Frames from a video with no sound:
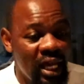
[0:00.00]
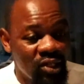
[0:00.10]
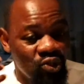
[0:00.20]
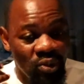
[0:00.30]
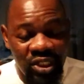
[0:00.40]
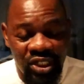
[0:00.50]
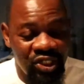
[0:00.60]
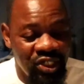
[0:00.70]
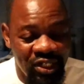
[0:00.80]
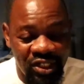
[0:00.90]
I saw she's
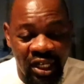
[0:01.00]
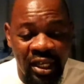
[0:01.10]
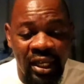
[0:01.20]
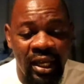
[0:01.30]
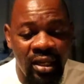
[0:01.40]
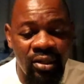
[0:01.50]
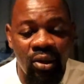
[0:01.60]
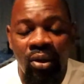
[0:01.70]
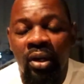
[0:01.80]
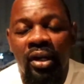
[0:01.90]
changed her hair, you
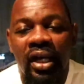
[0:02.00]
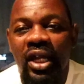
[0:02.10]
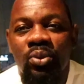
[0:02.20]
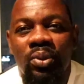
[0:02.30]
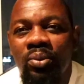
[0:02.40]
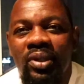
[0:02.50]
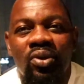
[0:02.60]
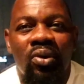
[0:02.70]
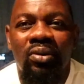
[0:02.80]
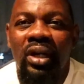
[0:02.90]
know. And we
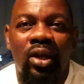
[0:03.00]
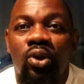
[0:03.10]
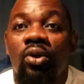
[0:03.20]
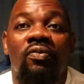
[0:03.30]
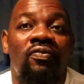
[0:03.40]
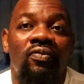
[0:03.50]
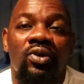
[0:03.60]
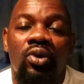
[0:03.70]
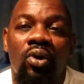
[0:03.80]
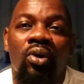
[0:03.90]
know a lot of,
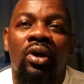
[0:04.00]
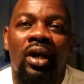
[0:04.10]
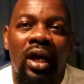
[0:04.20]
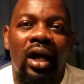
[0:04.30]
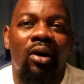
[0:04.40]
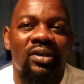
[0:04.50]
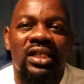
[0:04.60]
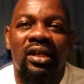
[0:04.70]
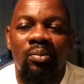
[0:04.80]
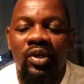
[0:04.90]
you know, our
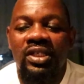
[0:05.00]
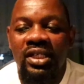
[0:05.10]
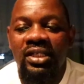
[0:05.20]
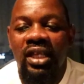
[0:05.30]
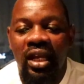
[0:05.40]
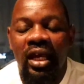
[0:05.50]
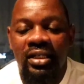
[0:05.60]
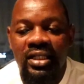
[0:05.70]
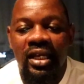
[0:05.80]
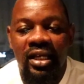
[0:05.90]
celebrities, they're
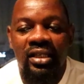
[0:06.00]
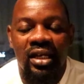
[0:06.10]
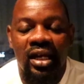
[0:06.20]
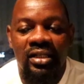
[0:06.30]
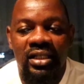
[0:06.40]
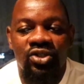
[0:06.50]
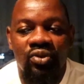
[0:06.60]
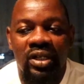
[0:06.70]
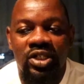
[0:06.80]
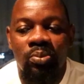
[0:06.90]
like taking that ancestral